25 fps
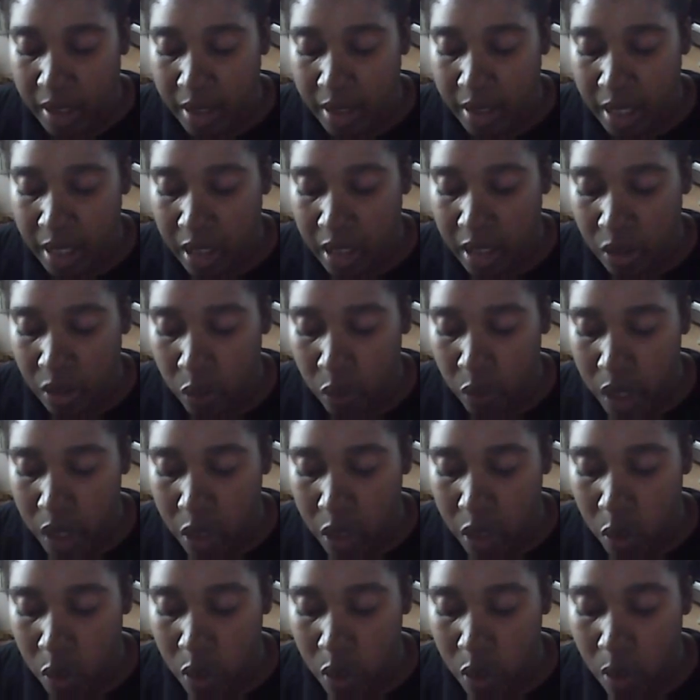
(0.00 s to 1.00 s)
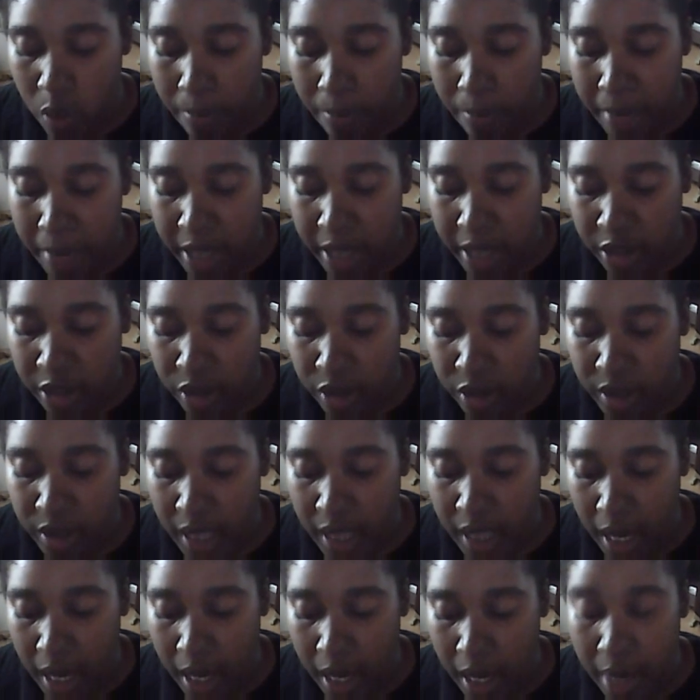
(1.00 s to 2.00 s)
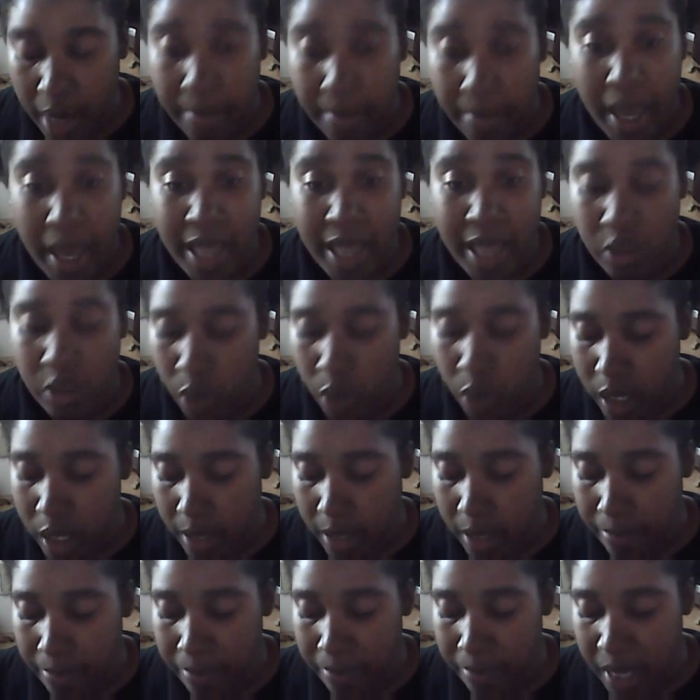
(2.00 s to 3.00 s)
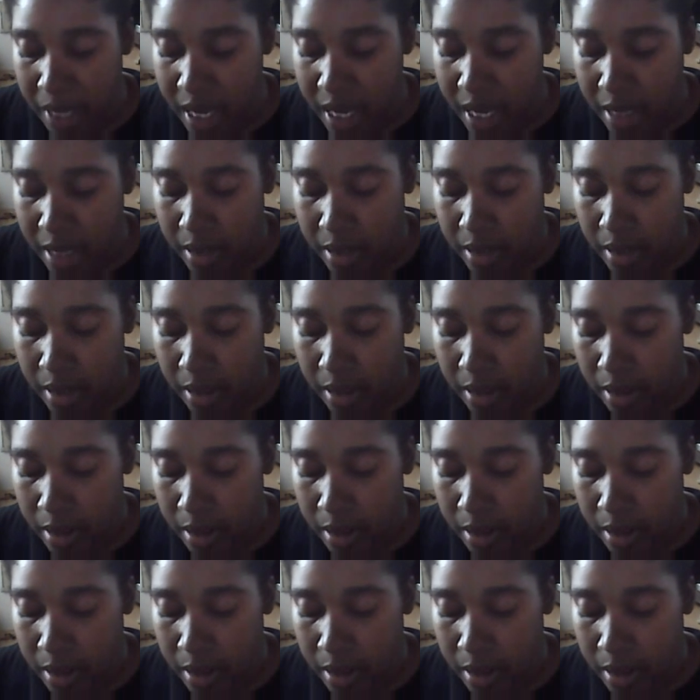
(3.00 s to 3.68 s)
This week, we will measure time as we compete.